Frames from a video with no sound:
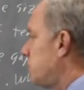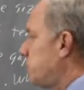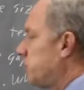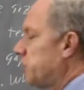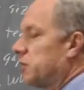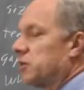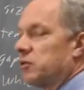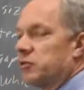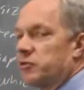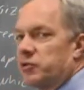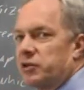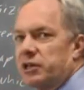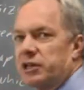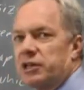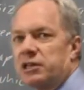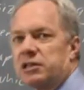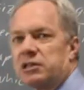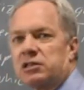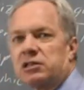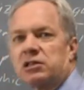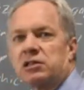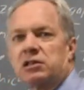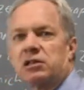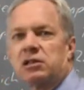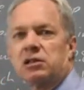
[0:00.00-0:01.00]
be correct,
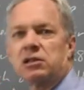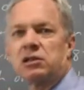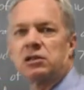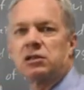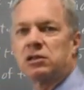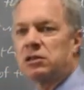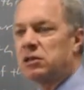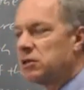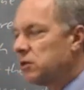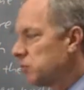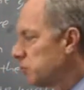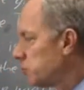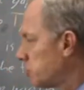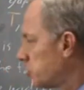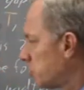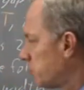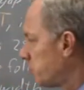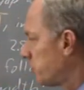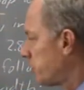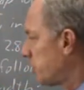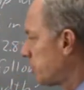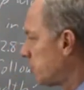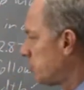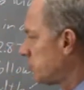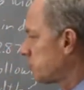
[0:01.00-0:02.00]
but there
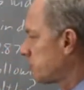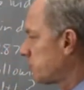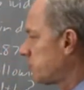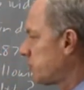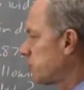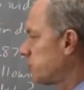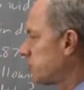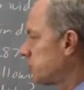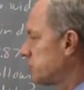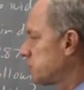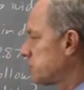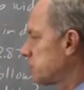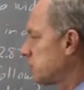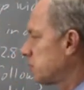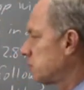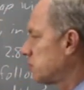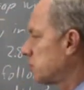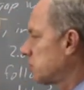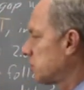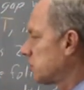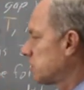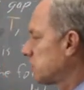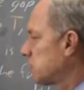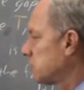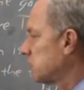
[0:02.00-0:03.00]
may also be ones that
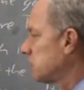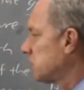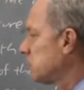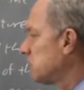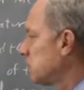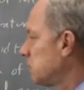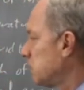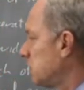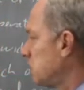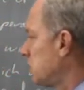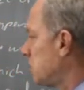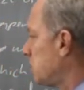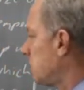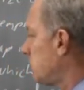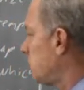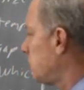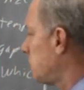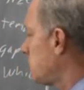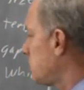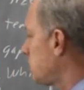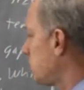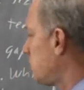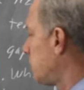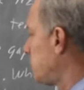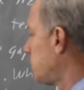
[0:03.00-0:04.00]
work.
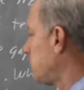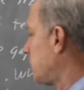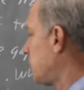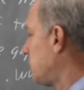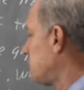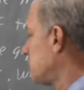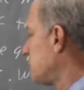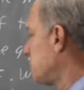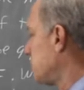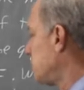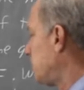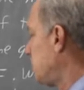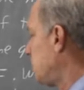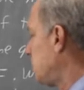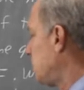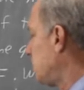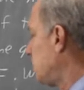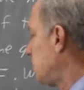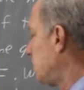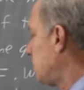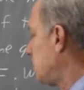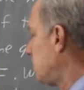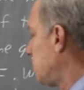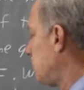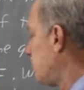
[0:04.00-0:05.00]
This one gives me
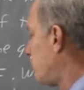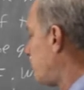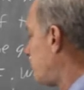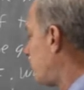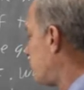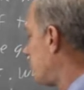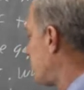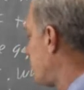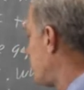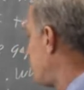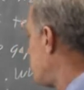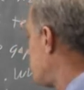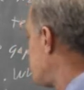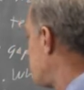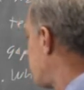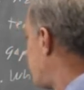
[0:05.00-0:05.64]
40 plus